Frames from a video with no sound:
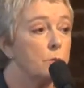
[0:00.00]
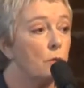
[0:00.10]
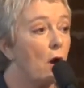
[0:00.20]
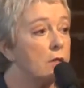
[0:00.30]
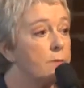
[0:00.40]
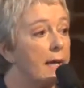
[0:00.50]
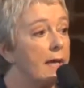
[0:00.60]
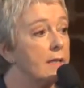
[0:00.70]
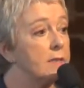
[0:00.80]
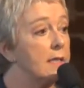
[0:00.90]

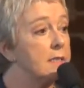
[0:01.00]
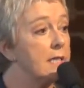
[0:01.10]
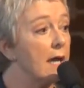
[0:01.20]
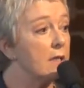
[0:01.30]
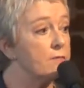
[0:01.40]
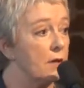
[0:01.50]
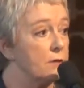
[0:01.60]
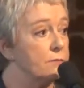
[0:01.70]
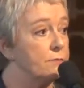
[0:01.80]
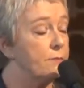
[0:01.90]
broadband, and
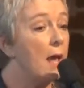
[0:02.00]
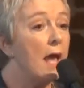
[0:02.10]
telephone.